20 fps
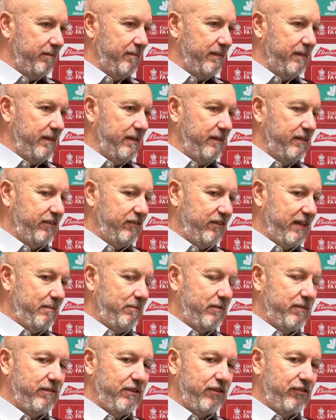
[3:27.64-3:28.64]
in the same
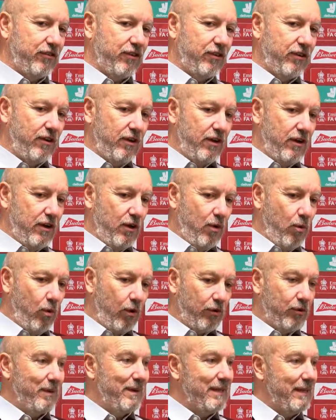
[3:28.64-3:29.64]
division, what
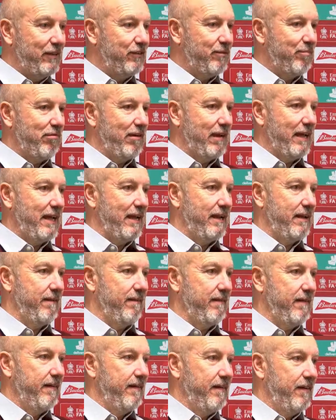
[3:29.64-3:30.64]
do we need to bring in?
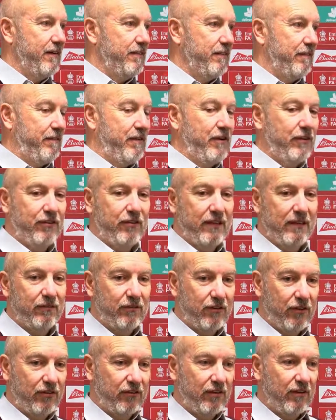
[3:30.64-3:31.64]
And the first thing
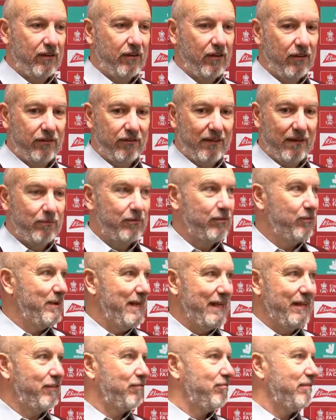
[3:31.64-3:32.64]
Justin and I said was we need
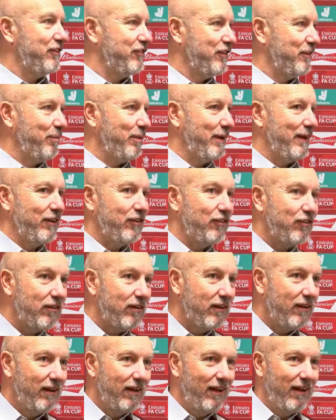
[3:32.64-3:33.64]
a 3G pitch.
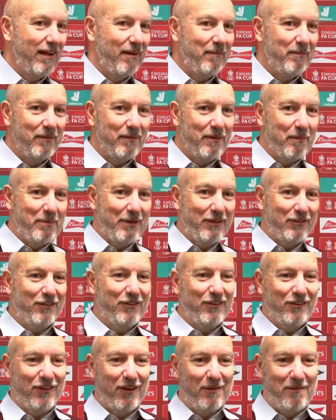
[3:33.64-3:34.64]
The pitch at the
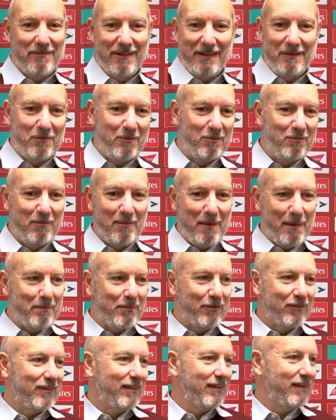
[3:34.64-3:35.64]
time, if anyone
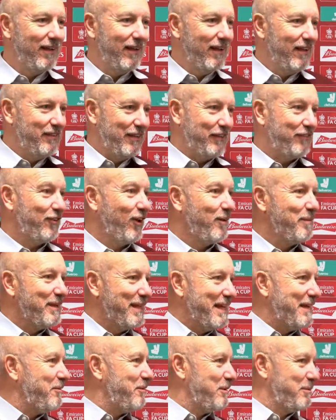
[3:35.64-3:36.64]
remembers it, this time of
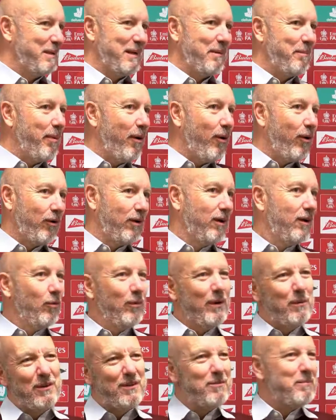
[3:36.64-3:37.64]
year would have been a bog. We
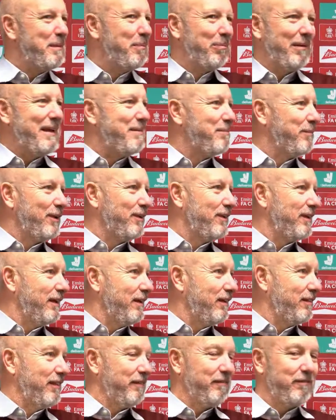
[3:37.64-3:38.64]
wouldn't be playing Monday. I
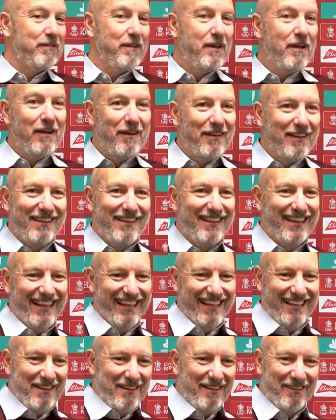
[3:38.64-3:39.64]
think first game off, wouldn't
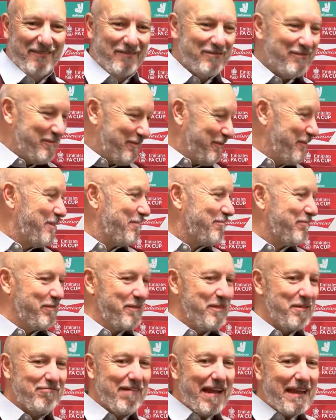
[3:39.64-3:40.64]
it? Yeah. From
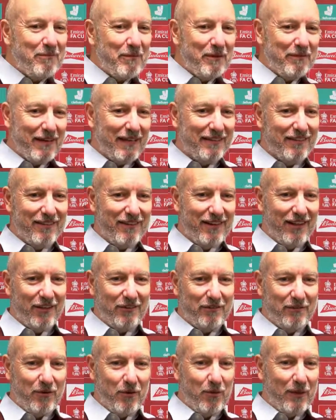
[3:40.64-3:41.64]
the rain we've had in the last
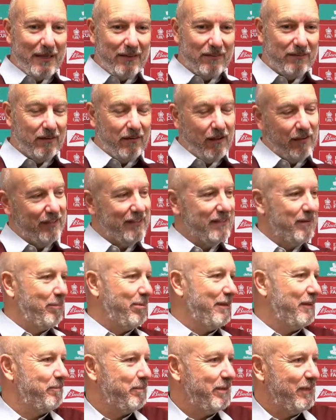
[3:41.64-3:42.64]
few weeks, I think the
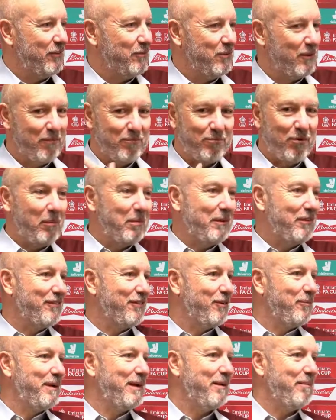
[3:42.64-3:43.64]
pitch would have probably still
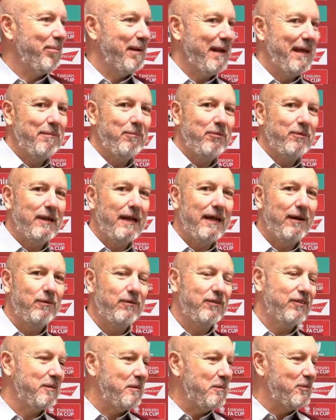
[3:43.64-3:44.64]
been unplayable now,
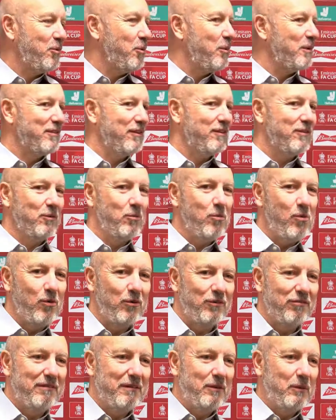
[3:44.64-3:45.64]
because it was always
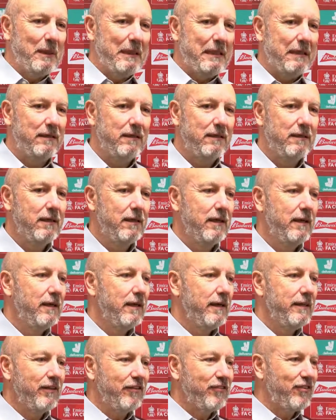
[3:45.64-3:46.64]
underwater in the winter.
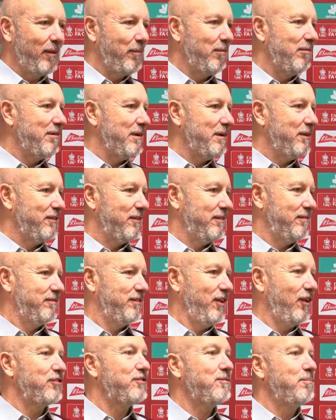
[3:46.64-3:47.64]
In the summer it was a
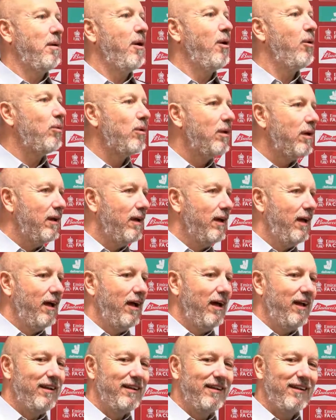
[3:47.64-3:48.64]
dust bowl,
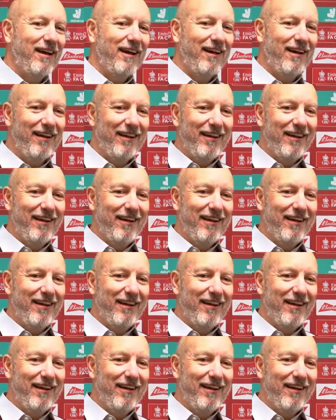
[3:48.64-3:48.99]
and the